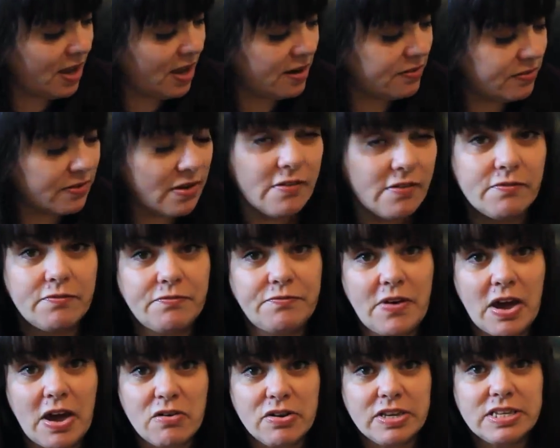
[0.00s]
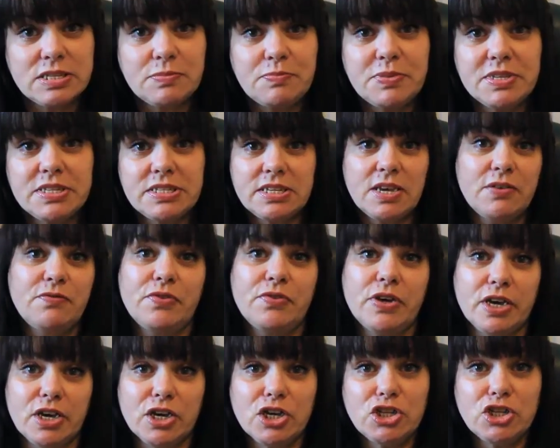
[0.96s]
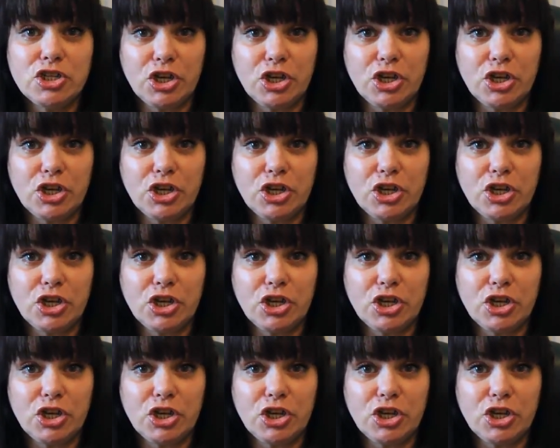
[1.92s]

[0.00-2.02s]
and very specific